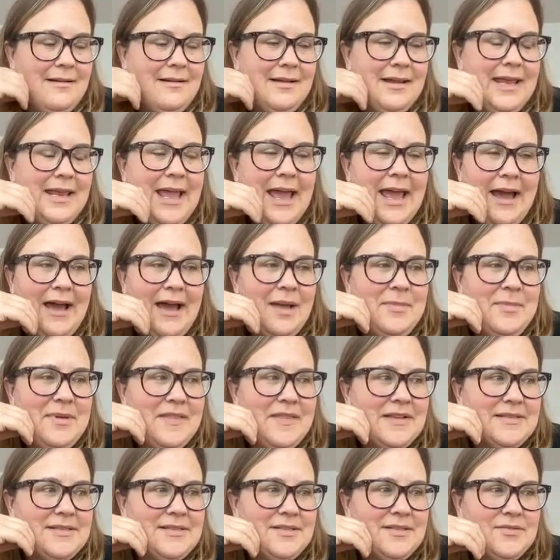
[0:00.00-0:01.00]
yeah, I mean,
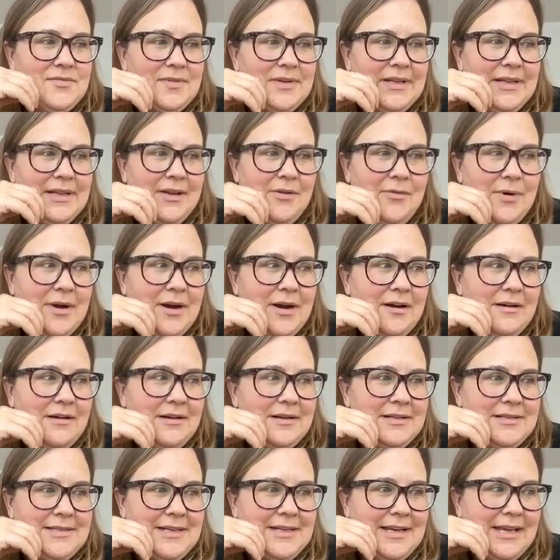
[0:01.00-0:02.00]
this is really where
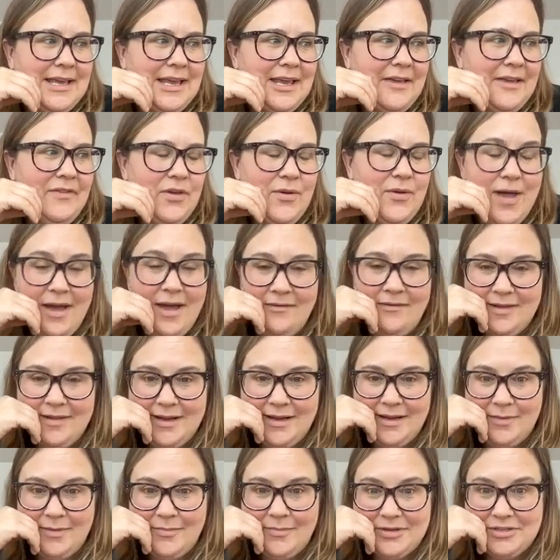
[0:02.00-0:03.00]
it's like, if you have
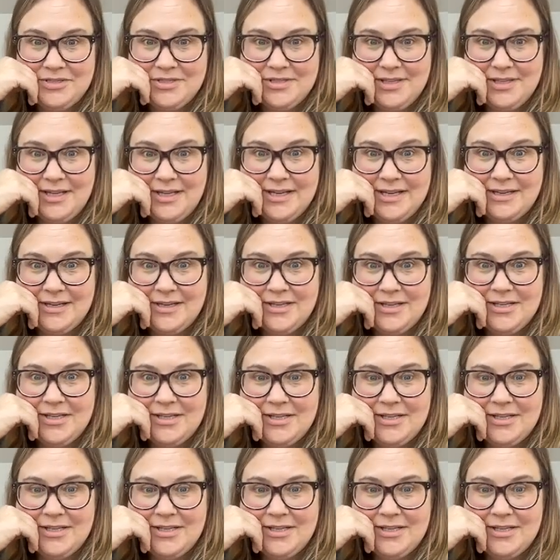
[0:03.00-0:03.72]
like a bunch of like